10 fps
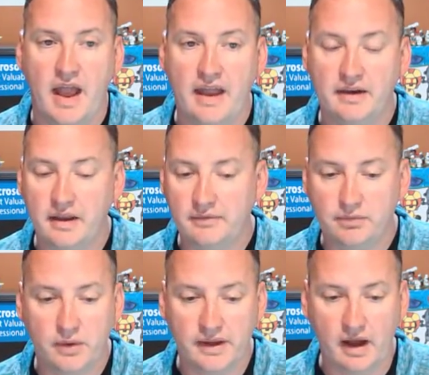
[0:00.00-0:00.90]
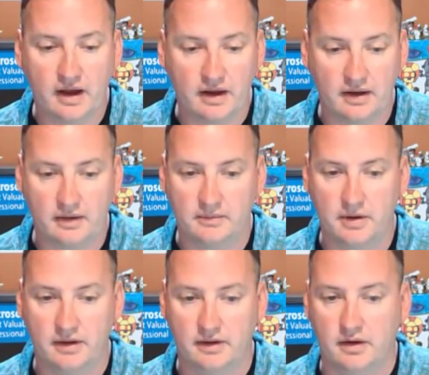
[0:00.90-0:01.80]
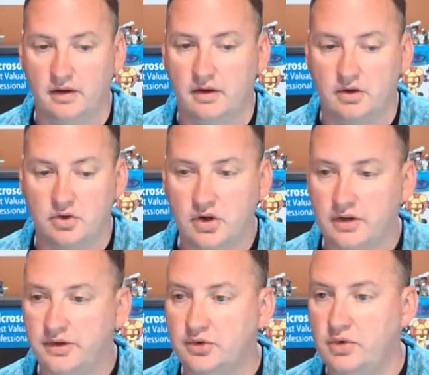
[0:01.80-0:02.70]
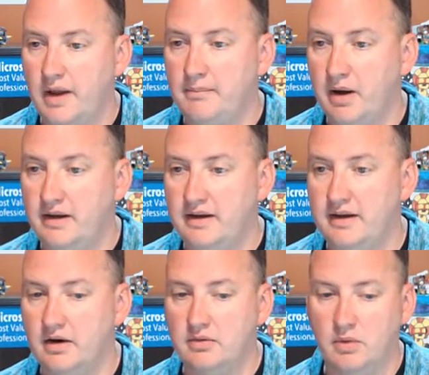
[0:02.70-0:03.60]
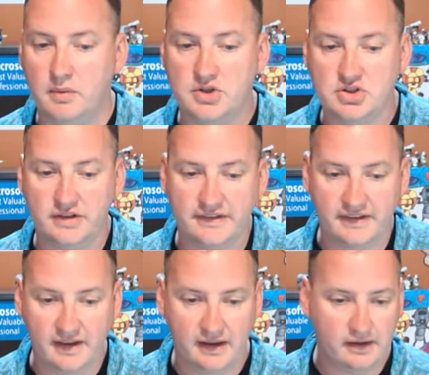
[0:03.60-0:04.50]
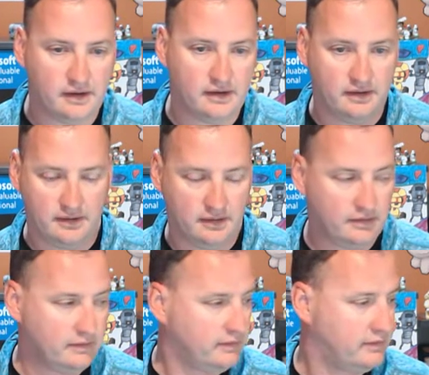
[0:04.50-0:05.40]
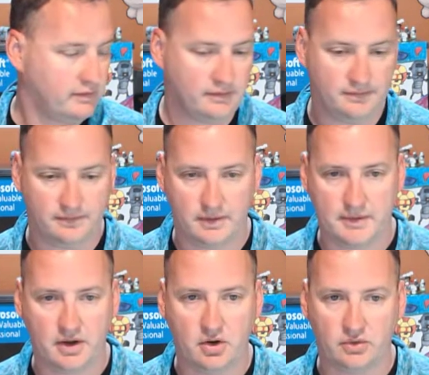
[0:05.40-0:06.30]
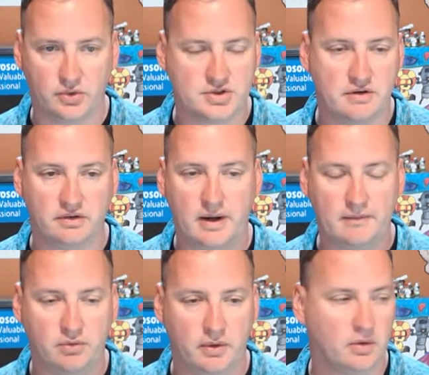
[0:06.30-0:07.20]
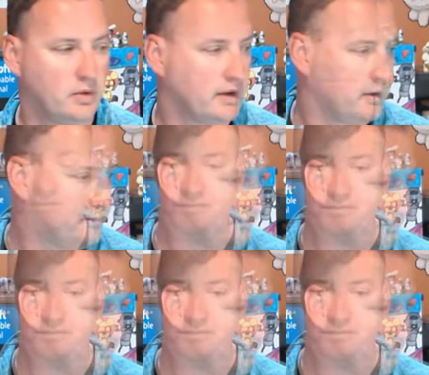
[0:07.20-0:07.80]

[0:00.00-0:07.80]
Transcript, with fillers: And if we um, click on this create button here, what we should see is, let me oh, switch over and grab it for you real quick.